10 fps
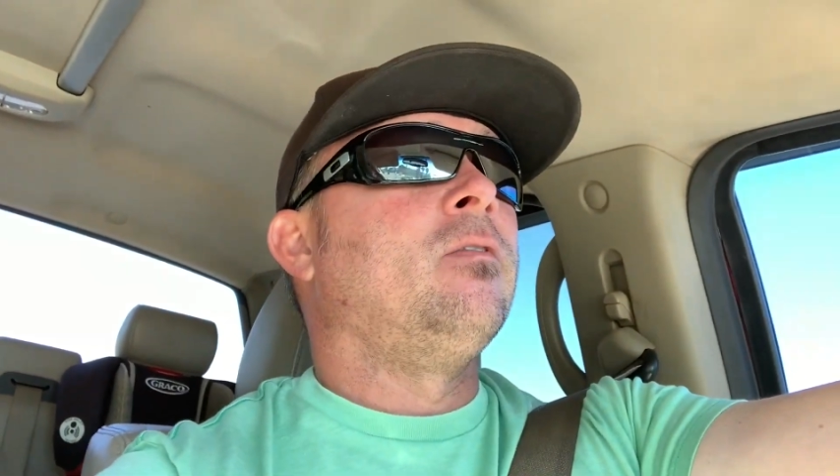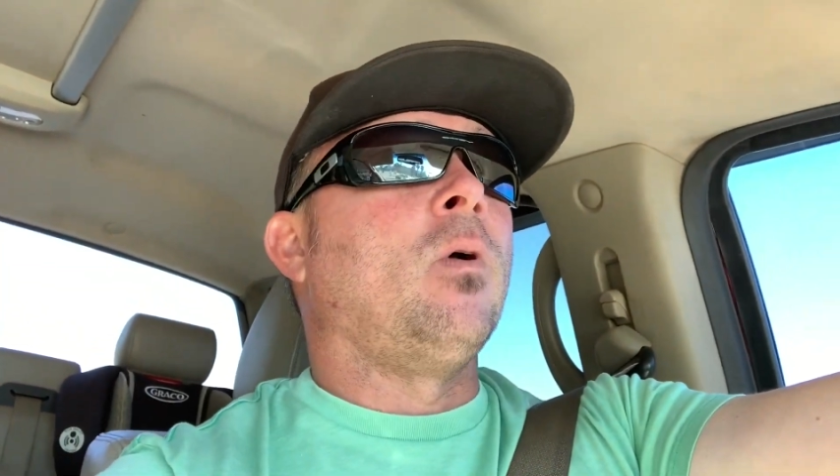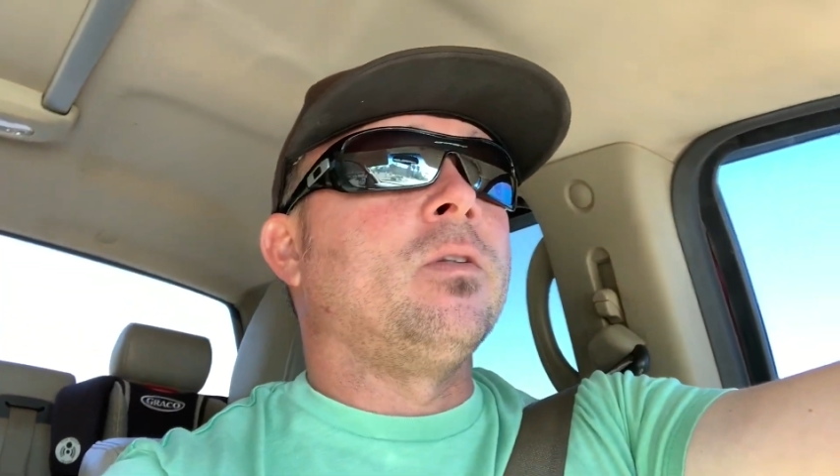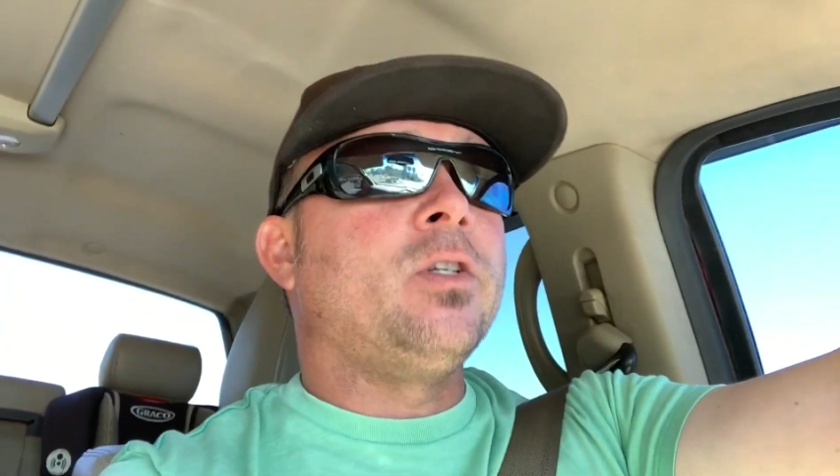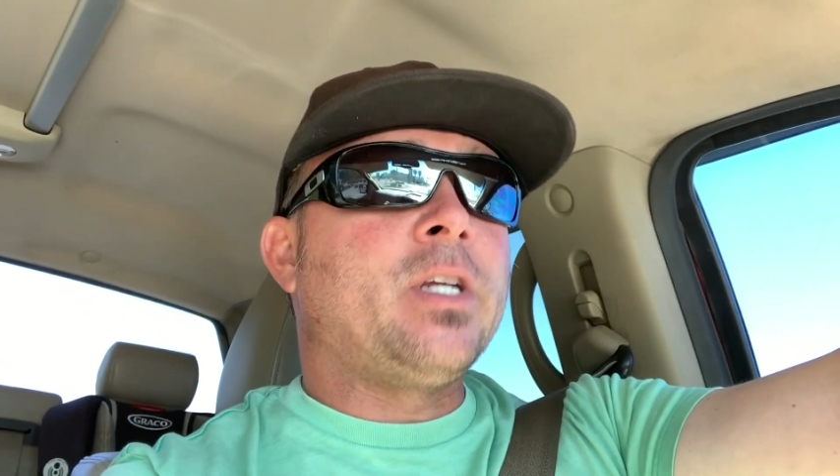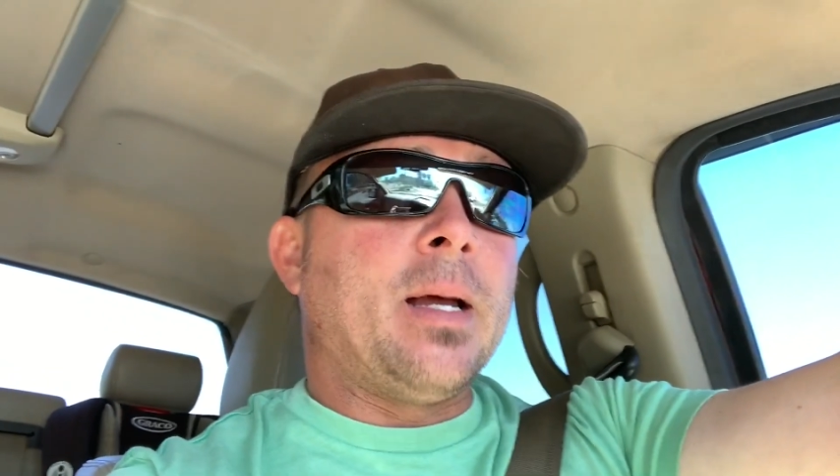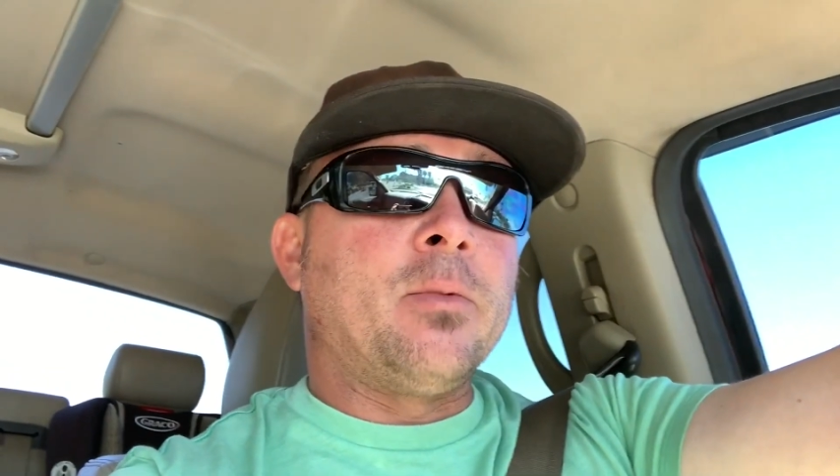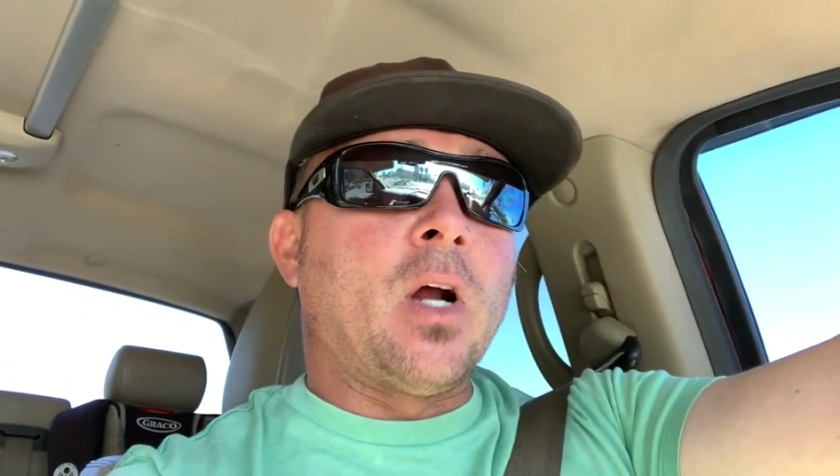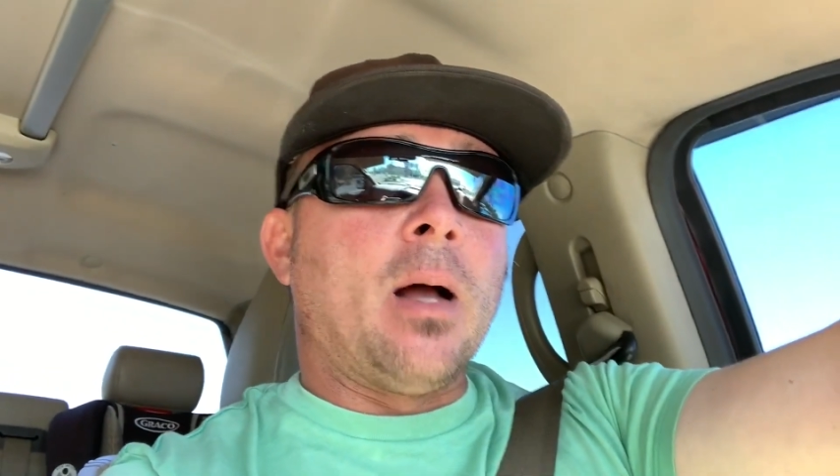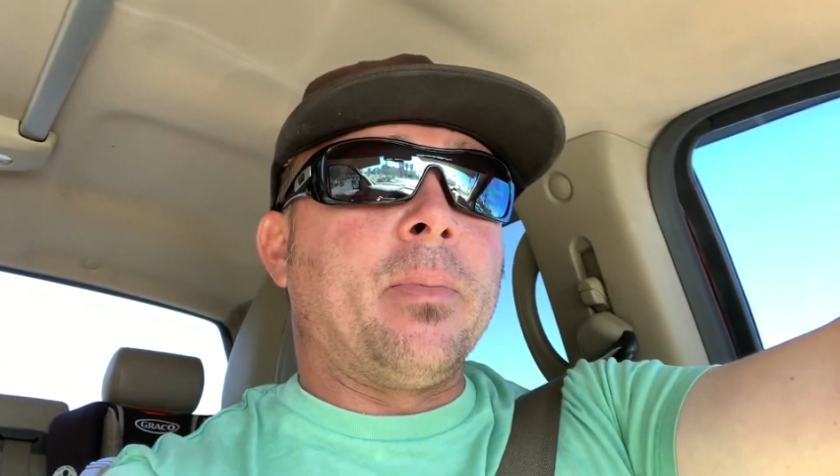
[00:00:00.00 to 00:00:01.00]
Voltage kept
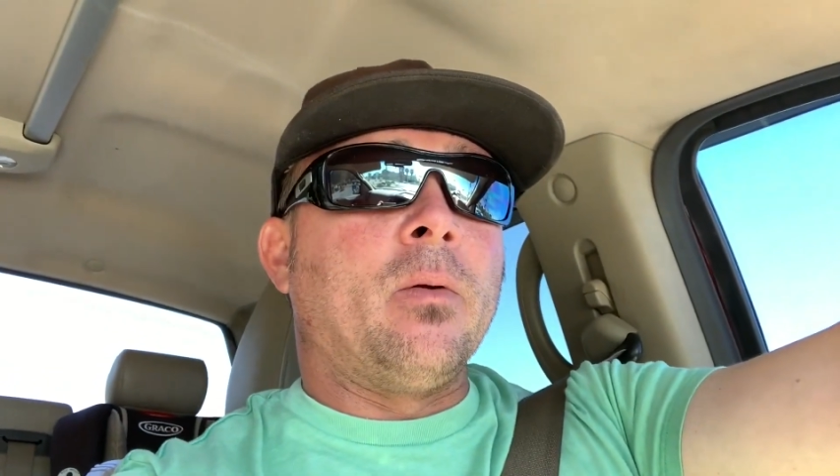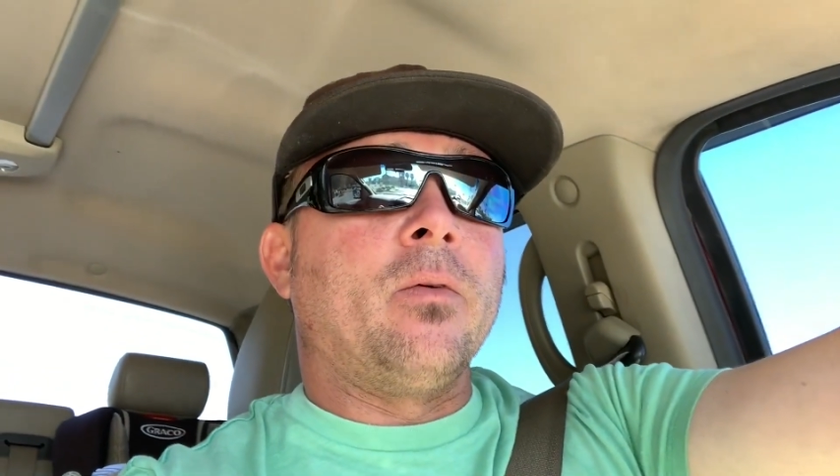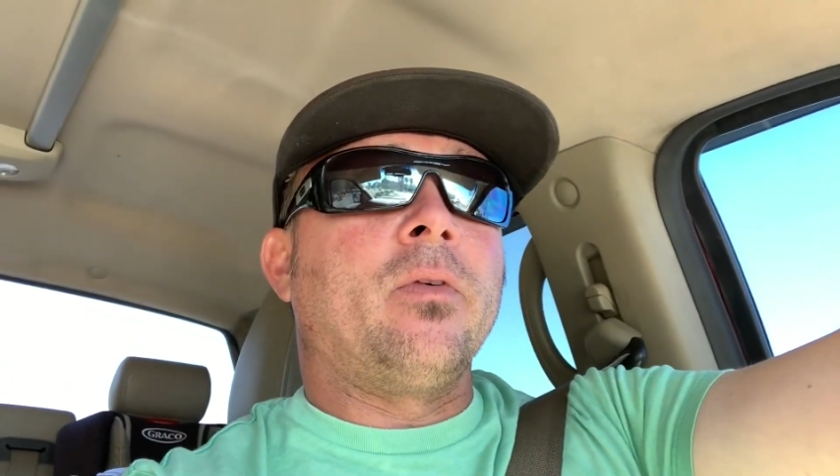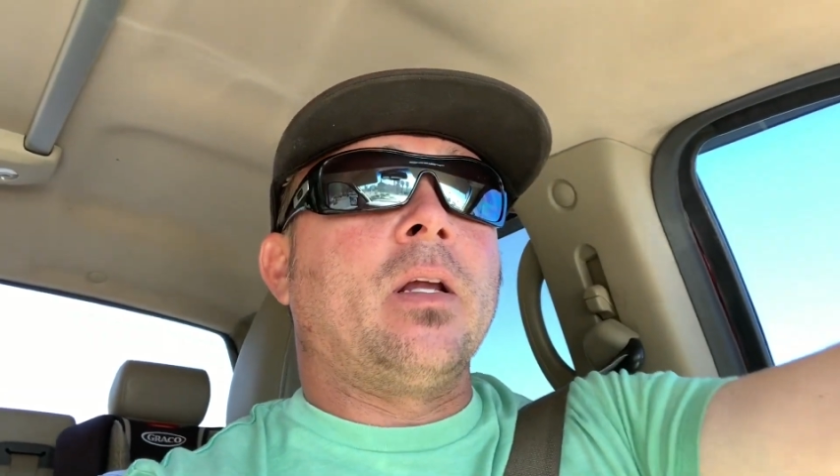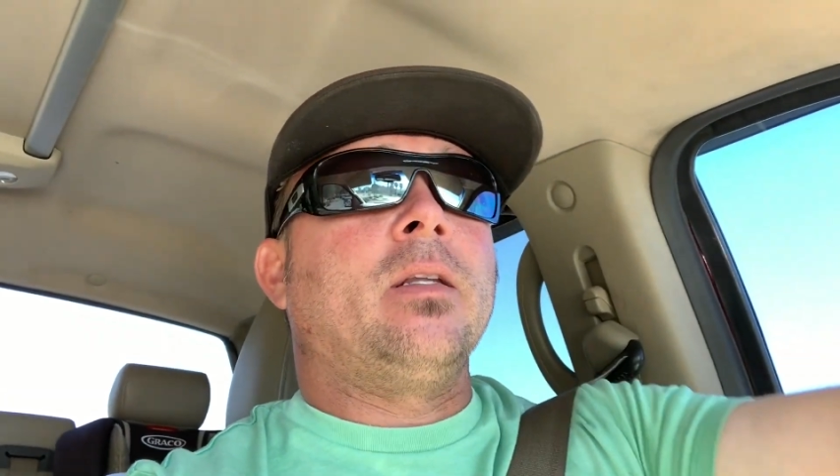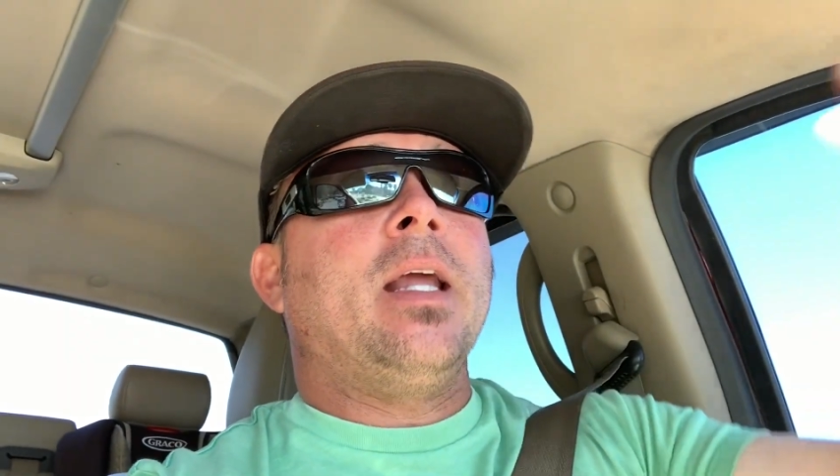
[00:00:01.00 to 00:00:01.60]
dropping. We're like,